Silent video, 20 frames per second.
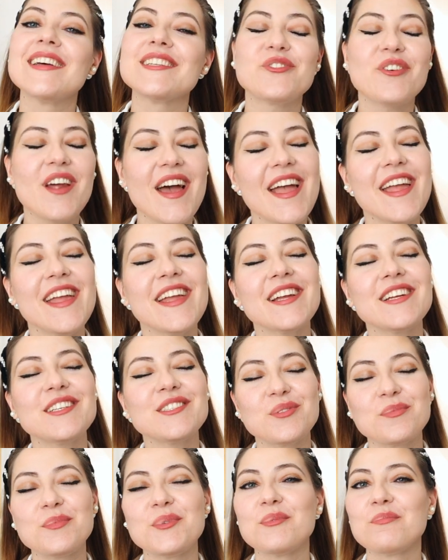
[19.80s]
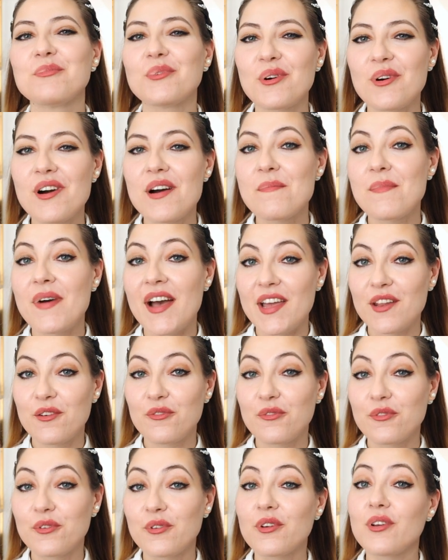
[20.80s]
trying to be more
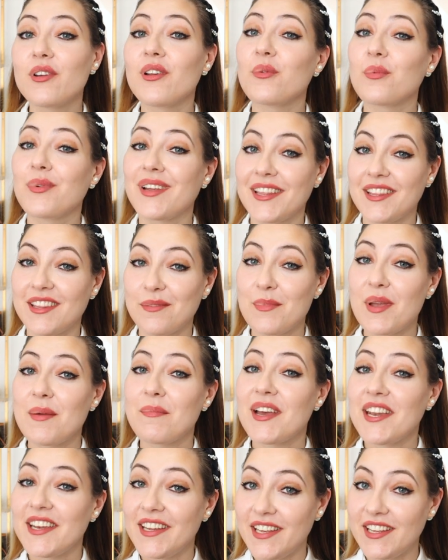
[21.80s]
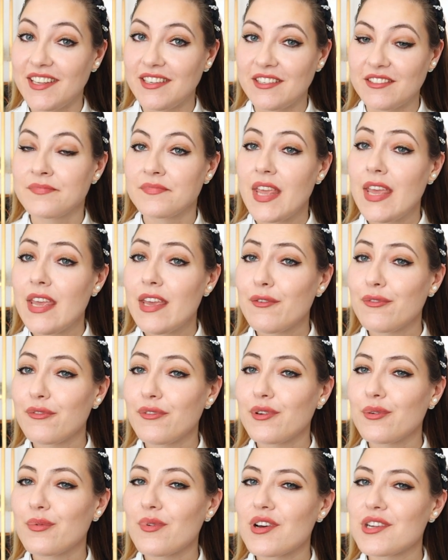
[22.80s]
mindful with my money. If
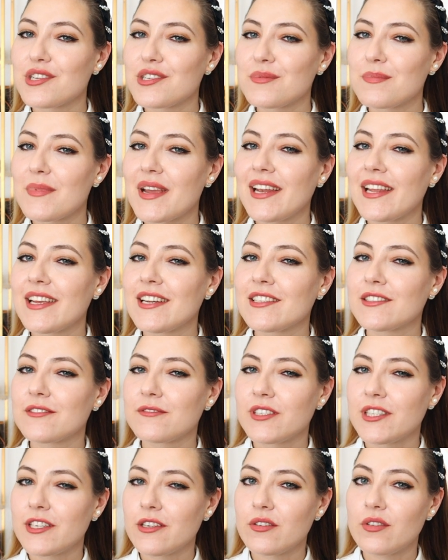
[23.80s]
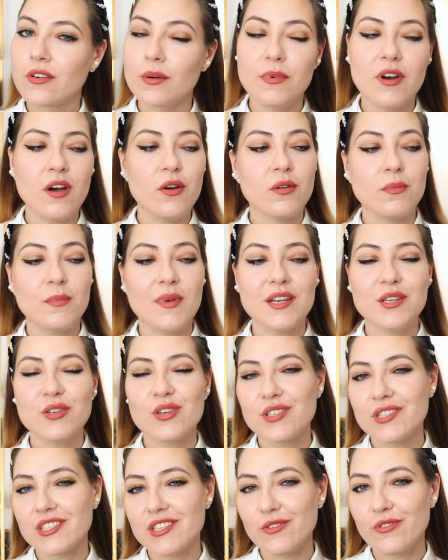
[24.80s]
you watched my latest video about my
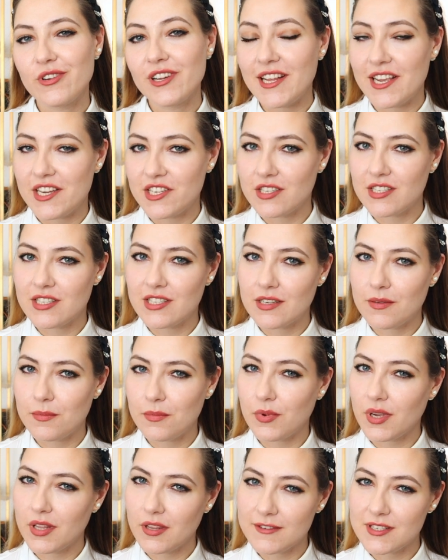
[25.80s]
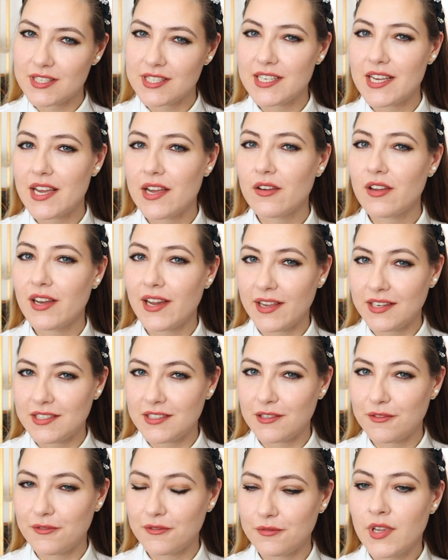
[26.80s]
toxic relationship with Vestiaire
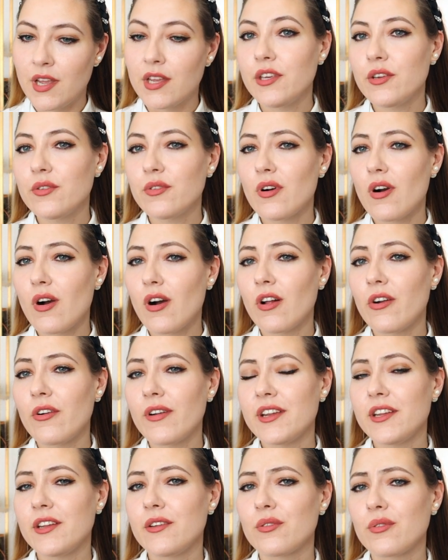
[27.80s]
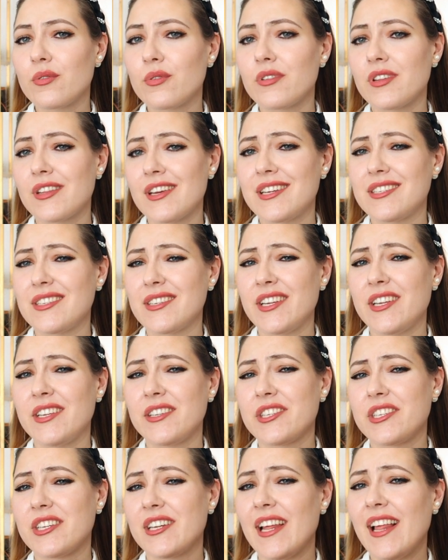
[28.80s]
Collective, you already know that a
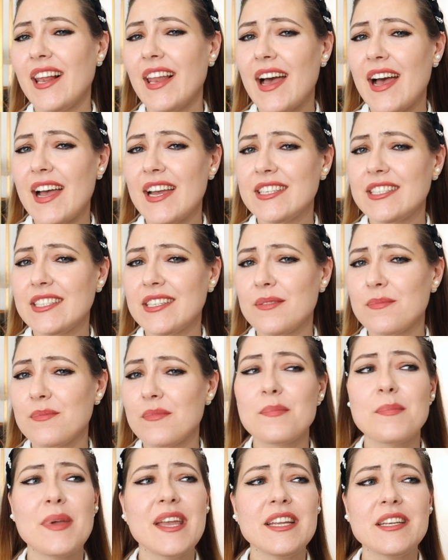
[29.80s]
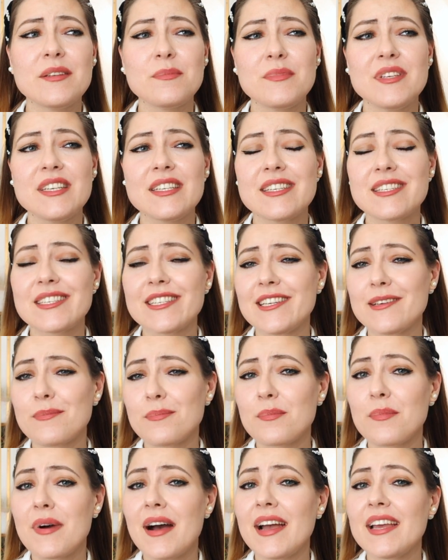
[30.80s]
Chanel item made me
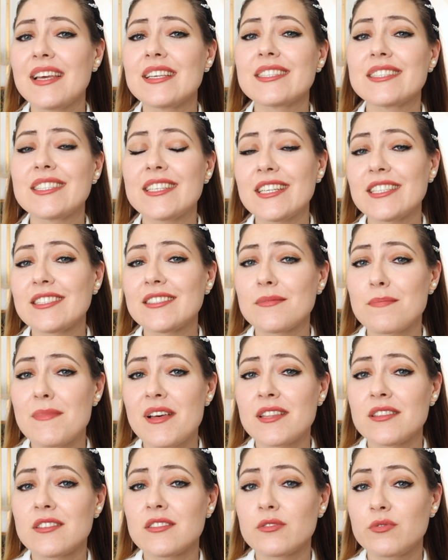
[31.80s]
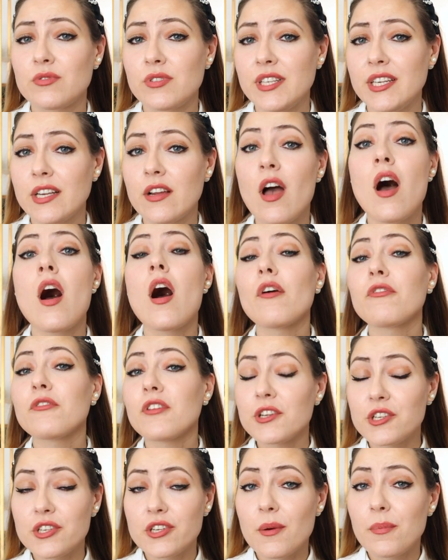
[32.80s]
slip my 6-month streak of
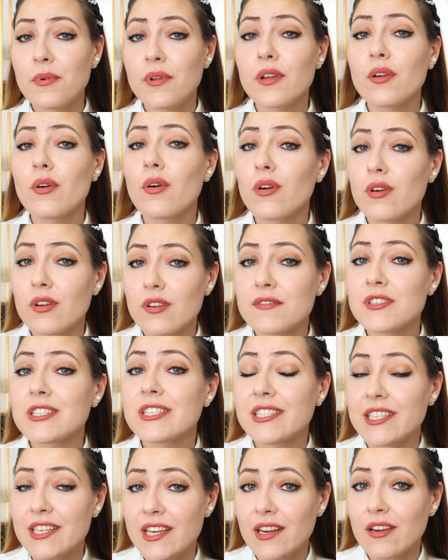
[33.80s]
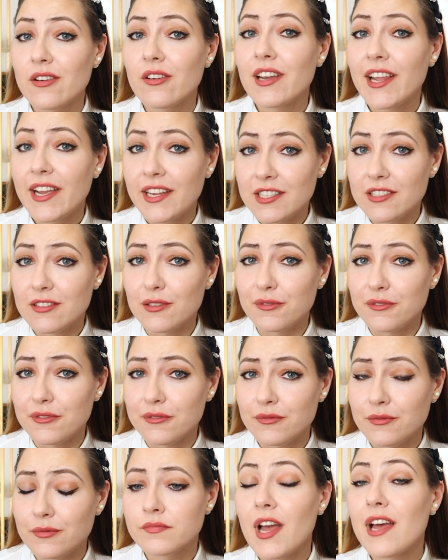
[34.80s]
not shopping on Vestiaire
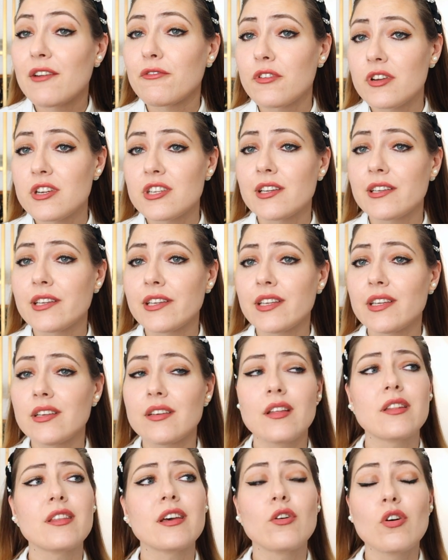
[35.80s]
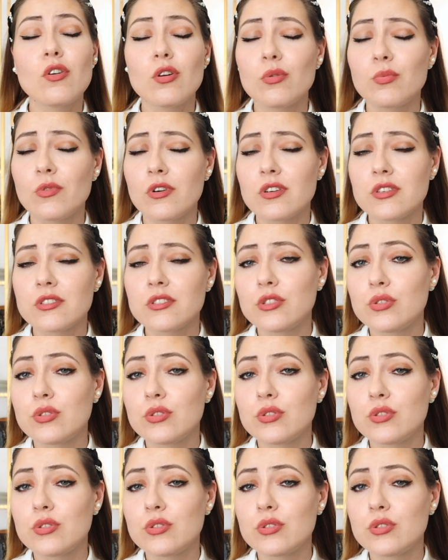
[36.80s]
Collective. Unfortunately, the goal was